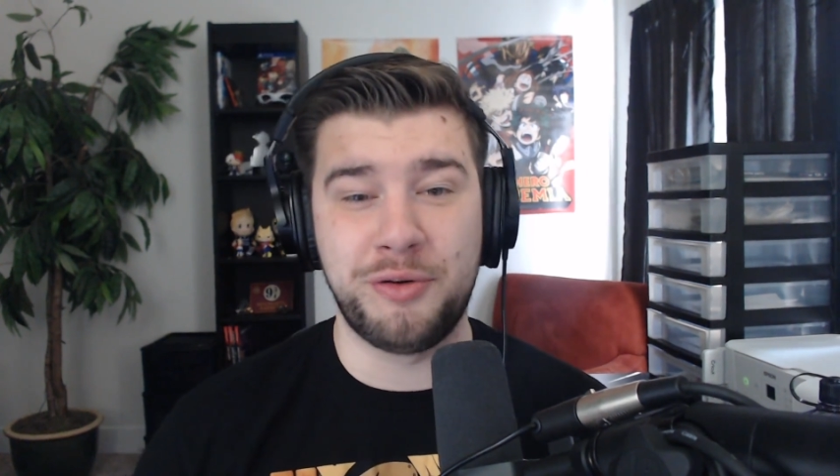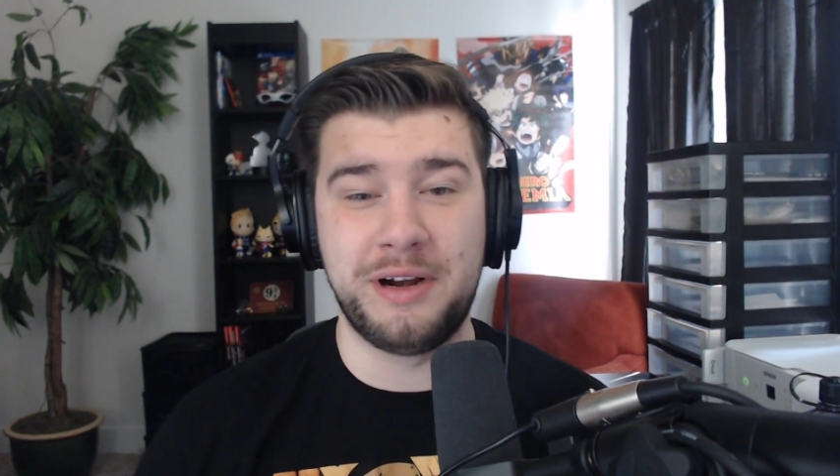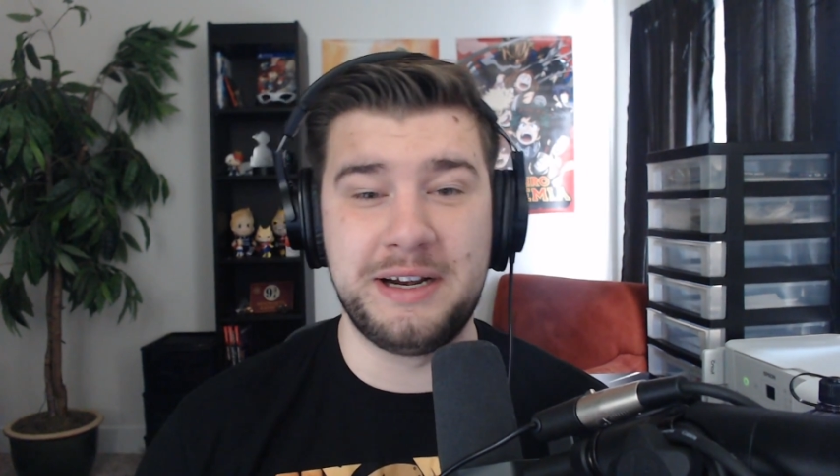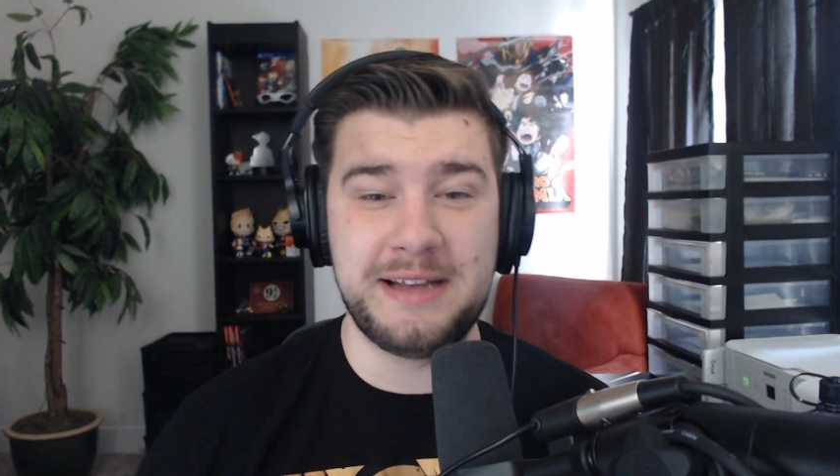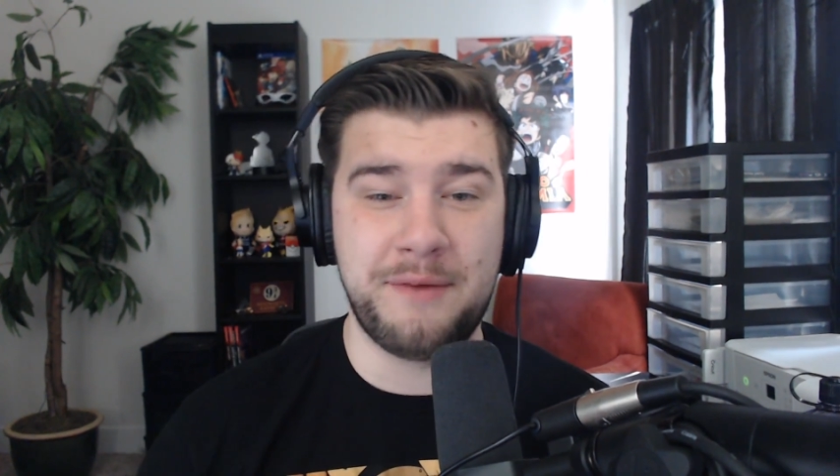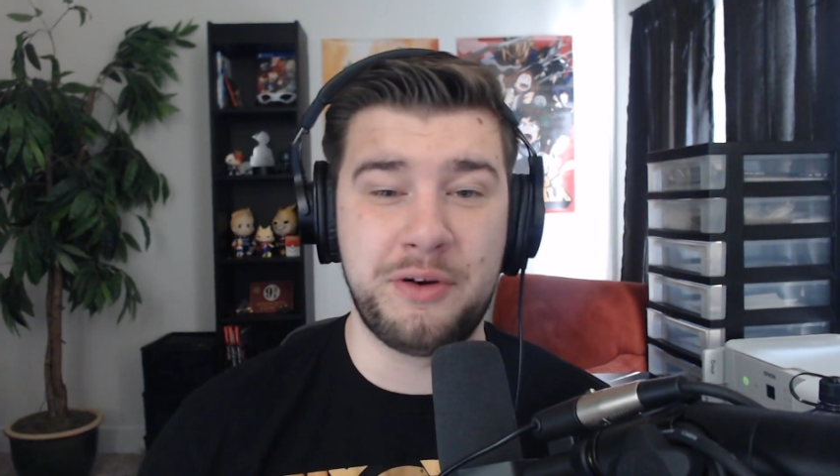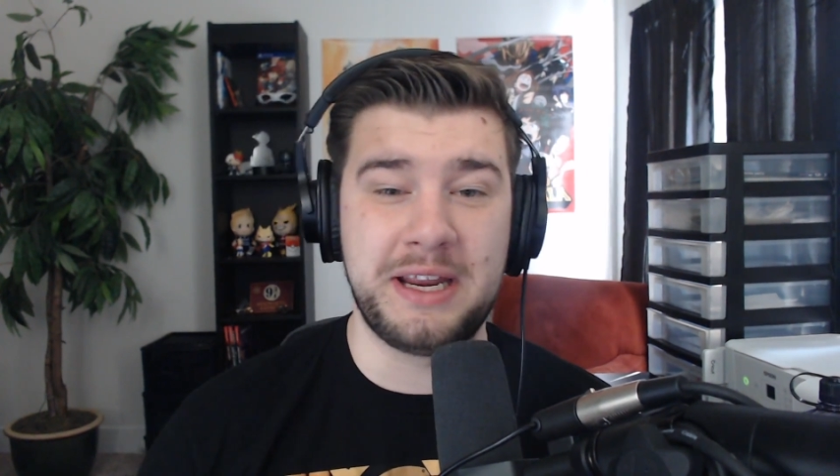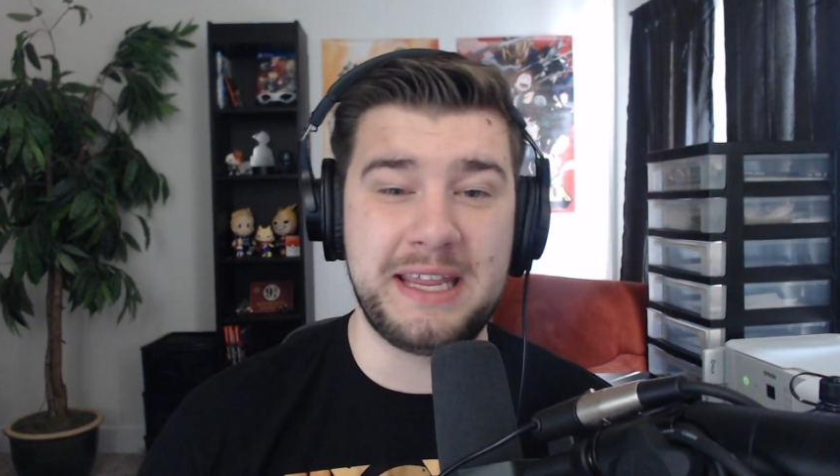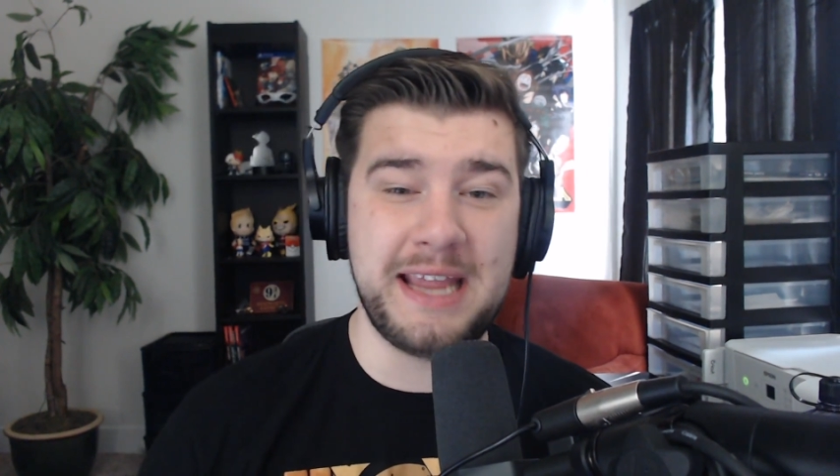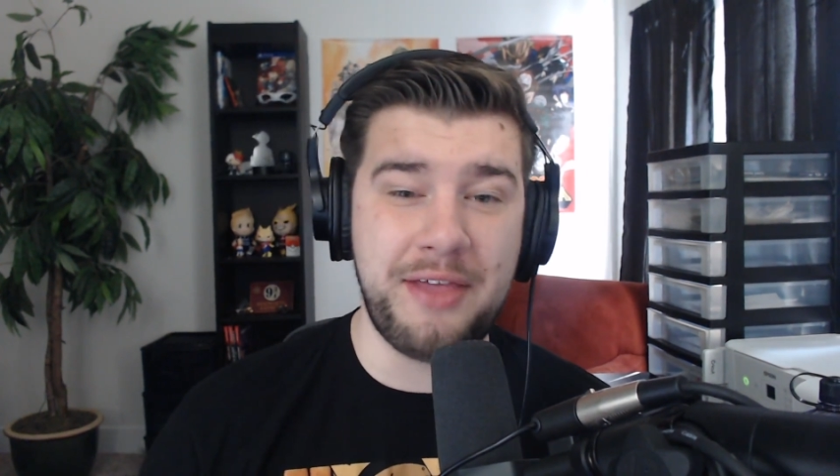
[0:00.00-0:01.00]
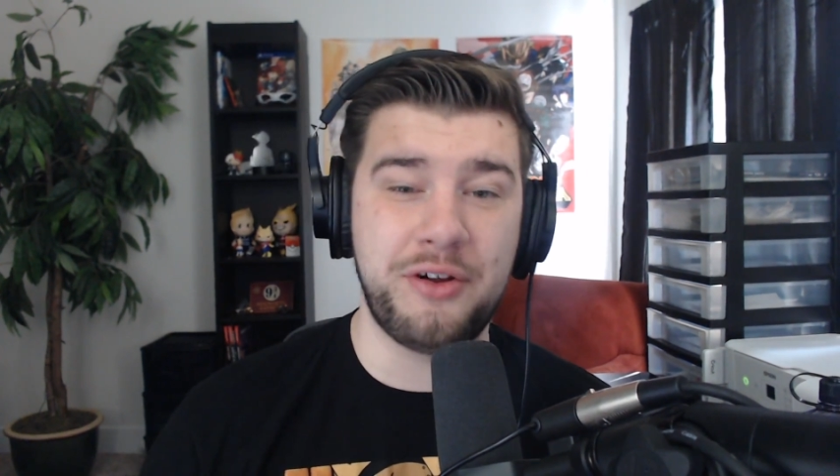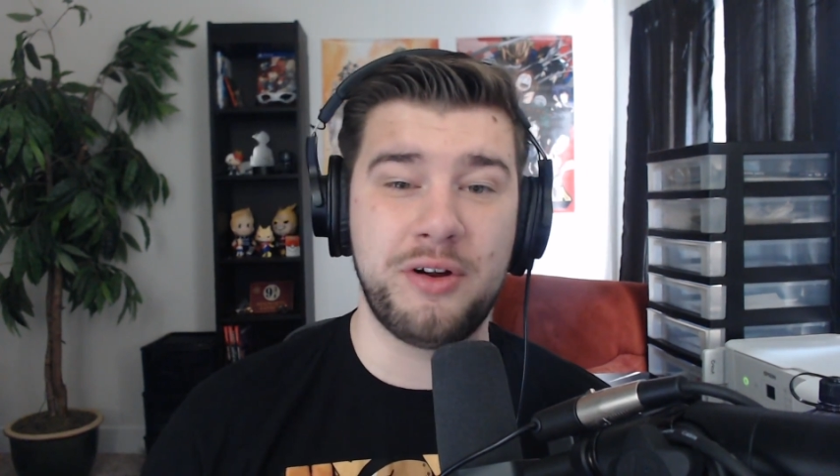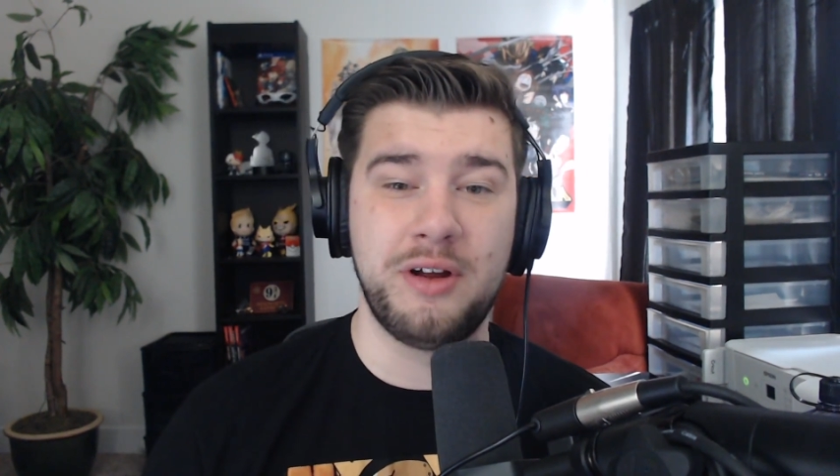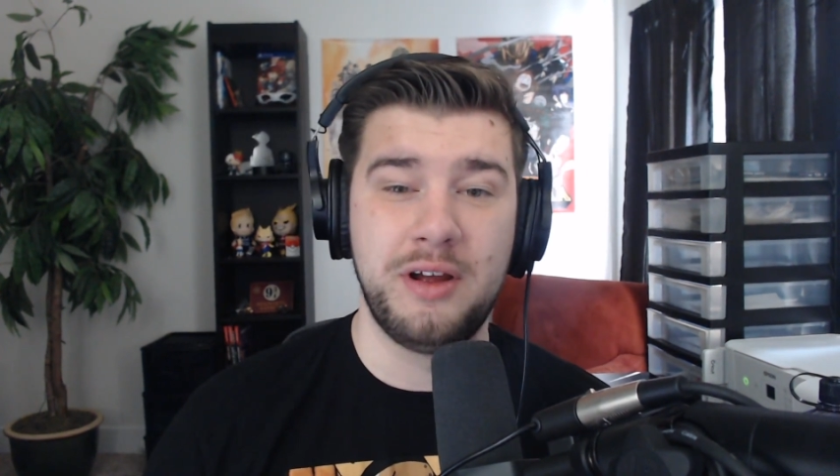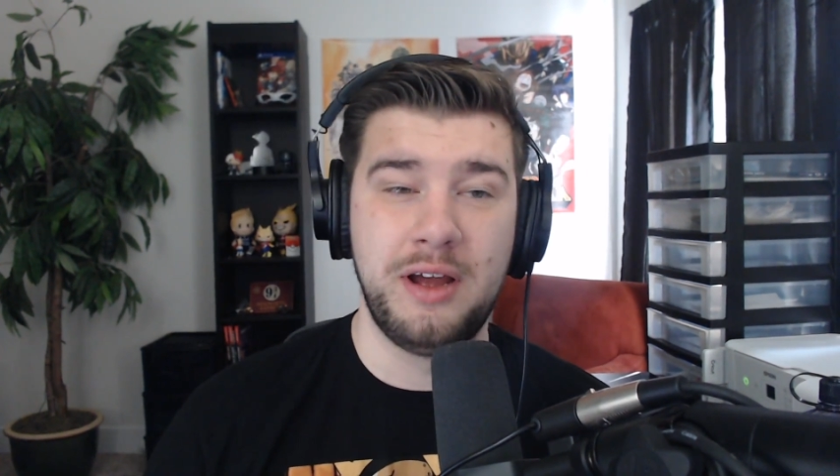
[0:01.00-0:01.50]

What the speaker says: and Endeavor together,